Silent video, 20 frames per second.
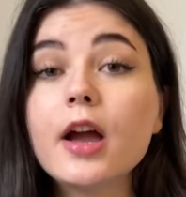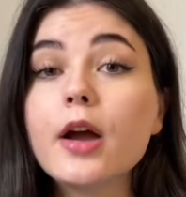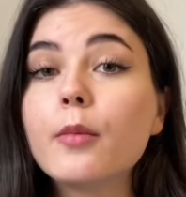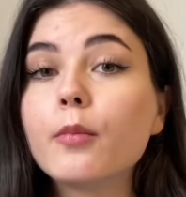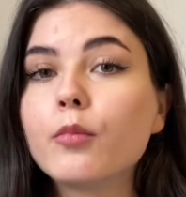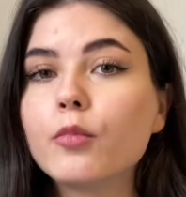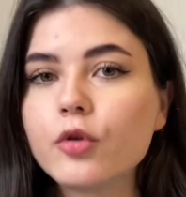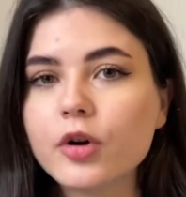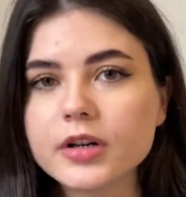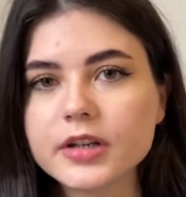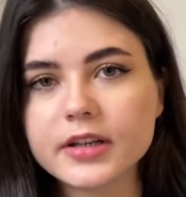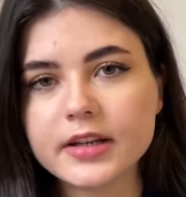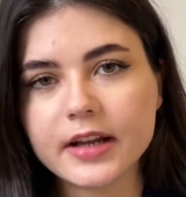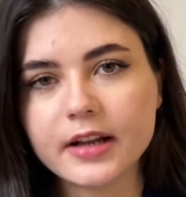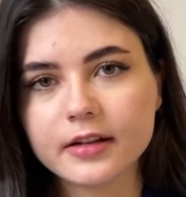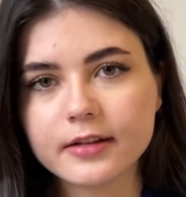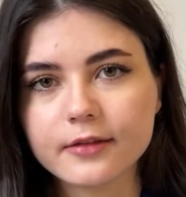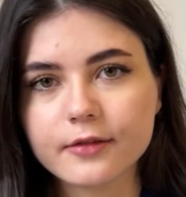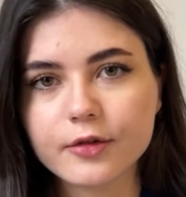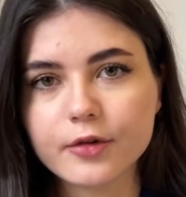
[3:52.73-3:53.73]
more
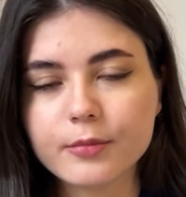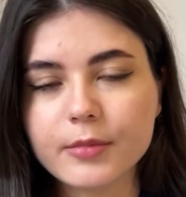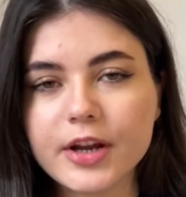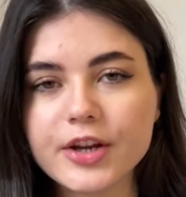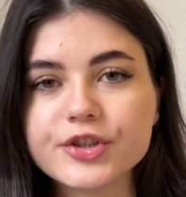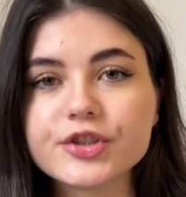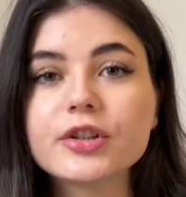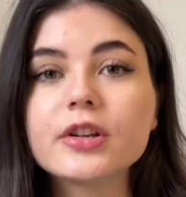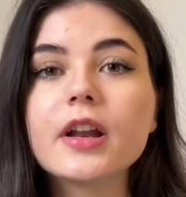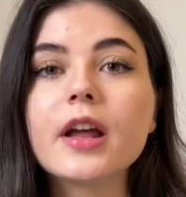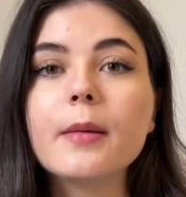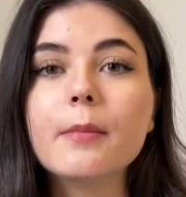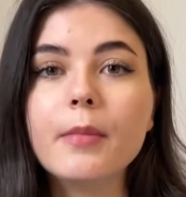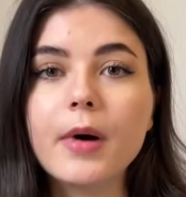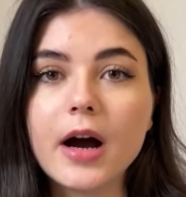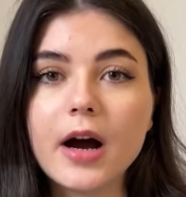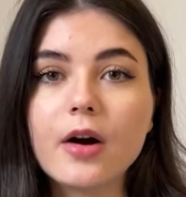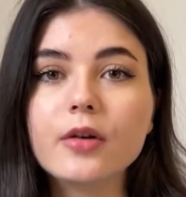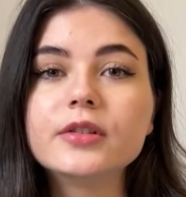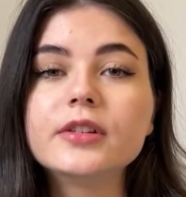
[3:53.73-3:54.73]
detailed information
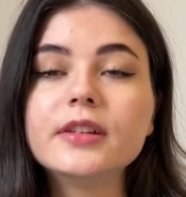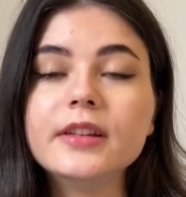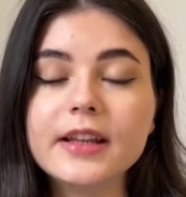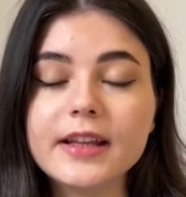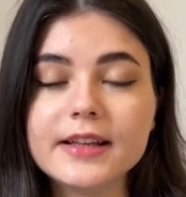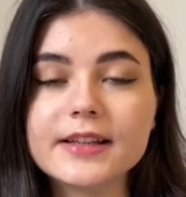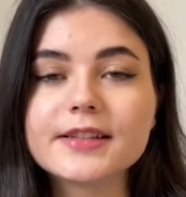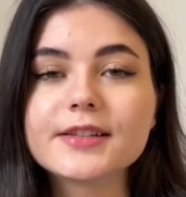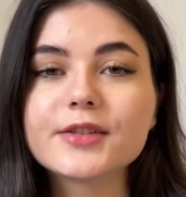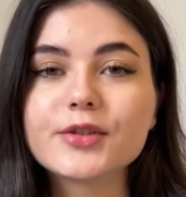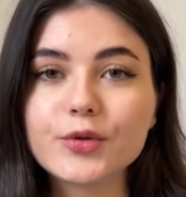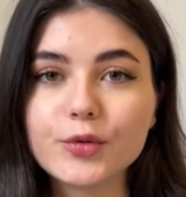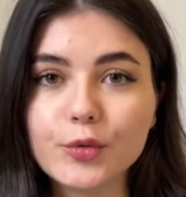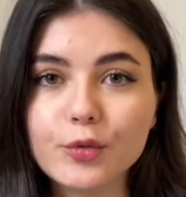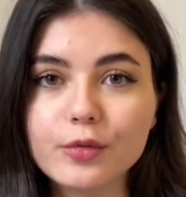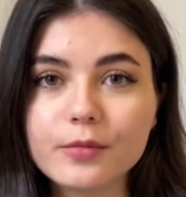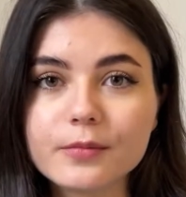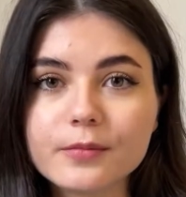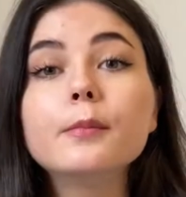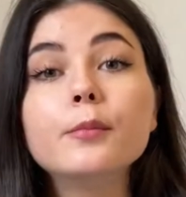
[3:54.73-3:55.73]
about this
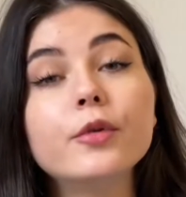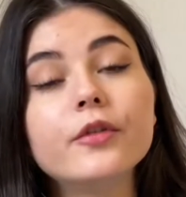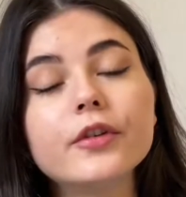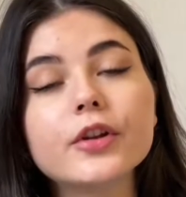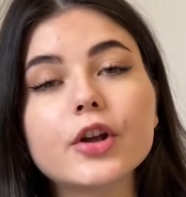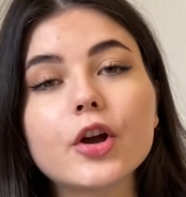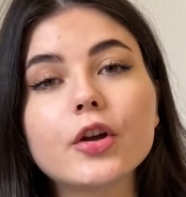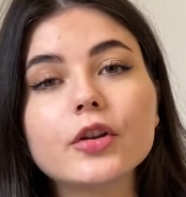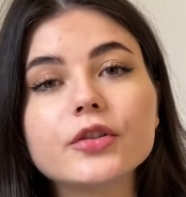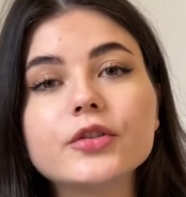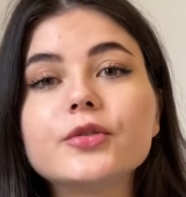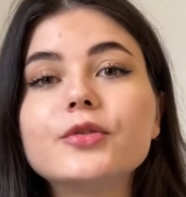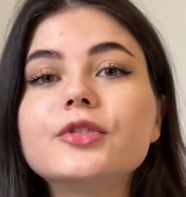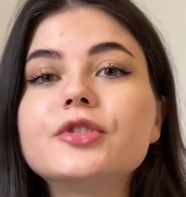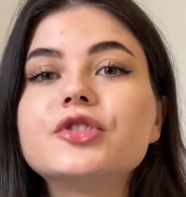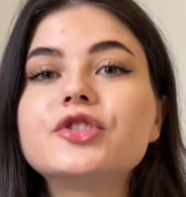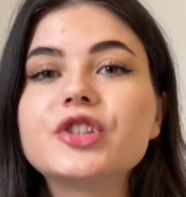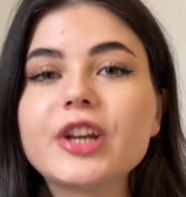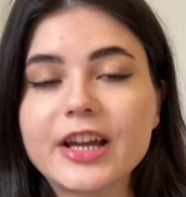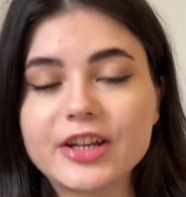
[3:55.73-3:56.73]
tool. Moving on to
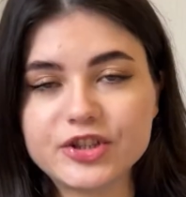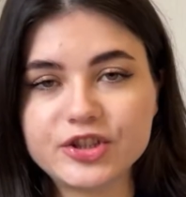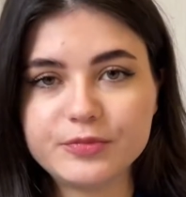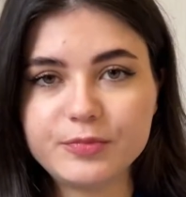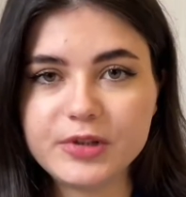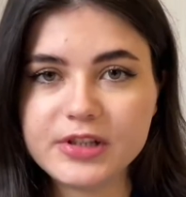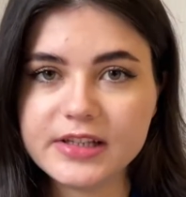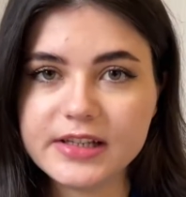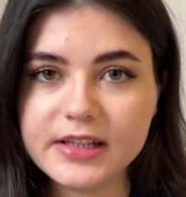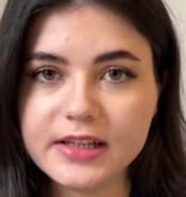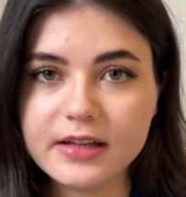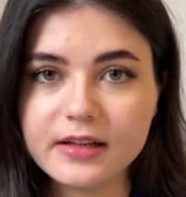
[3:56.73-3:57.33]
ChatGPT.